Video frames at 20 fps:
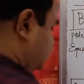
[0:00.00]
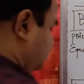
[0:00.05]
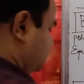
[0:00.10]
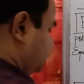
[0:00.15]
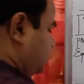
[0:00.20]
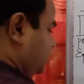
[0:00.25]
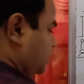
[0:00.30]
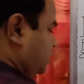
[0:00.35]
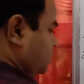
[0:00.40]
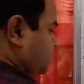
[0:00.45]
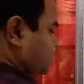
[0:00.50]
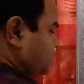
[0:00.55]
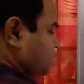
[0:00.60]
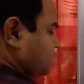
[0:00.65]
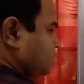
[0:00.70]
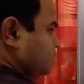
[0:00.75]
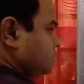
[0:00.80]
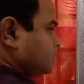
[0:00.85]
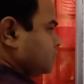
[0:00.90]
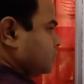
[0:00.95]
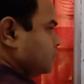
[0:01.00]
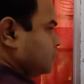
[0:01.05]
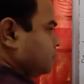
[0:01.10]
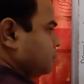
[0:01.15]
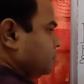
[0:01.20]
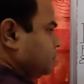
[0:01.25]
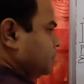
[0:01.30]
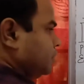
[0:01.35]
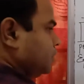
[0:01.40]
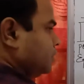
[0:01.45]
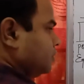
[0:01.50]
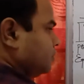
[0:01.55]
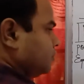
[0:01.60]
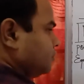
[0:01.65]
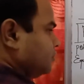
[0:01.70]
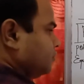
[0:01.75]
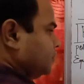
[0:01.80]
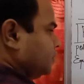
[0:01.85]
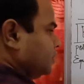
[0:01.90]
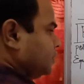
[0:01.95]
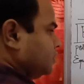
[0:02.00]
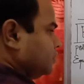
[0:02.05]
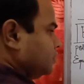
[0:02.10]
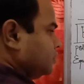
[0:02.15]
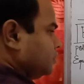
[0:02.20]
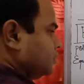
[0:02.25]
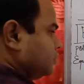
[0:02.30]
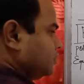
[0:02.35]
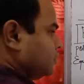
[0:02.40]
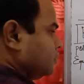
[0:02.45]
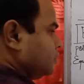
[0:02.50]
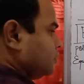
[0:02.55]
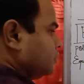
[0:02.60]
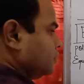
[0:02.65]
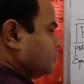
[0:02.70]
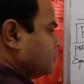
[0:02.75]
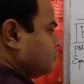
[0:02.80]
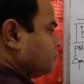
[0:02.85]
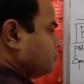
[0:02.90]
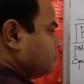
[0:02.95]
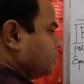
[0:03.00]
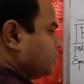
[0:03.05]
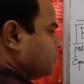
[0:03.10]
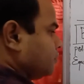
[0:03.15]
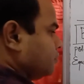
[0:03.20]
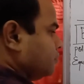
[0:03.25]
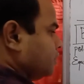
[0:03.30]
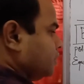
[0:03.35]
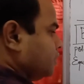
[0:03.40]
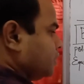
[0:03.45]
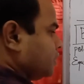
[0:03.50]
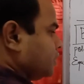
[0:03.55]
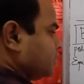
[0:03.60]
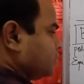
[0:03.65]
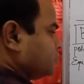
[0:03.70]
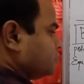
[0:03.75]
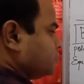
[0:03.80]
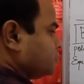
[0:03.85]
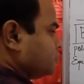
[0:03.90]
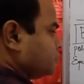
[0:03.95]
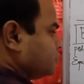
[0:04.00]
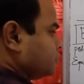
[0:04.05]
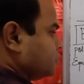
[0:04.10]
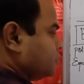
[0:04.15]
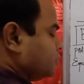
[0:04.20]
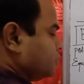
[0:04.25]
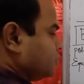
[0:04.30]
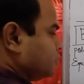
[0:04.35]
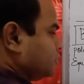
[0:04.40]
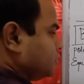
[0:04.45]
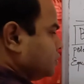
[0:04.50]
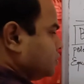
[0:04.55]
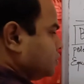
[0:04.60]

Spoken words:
That is BV by BH is